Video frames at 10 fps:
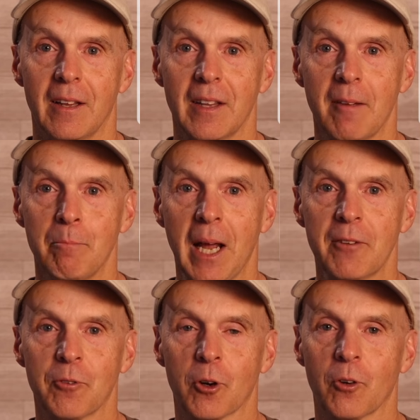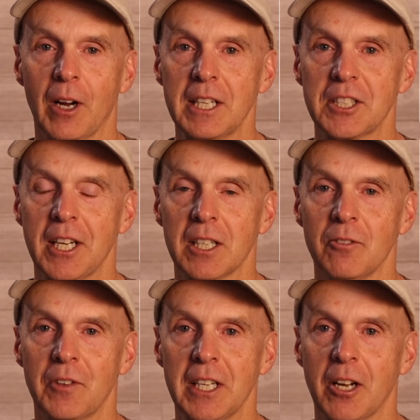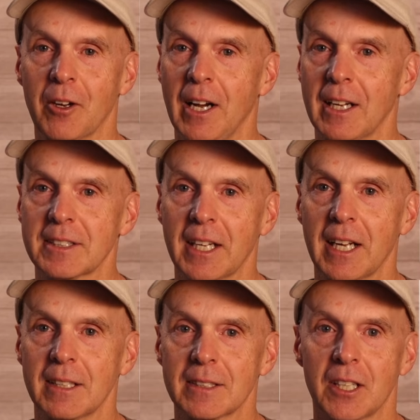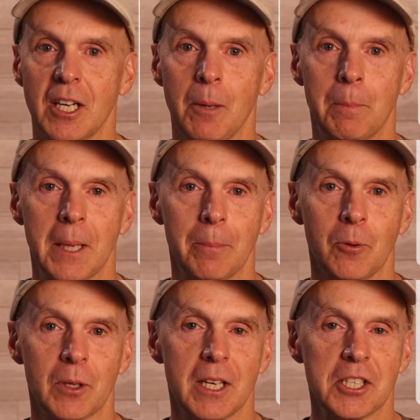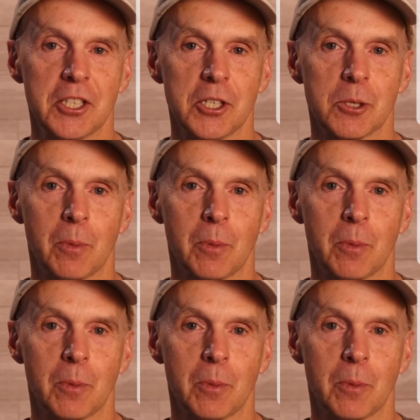They've made for great channel video content to help people with issues,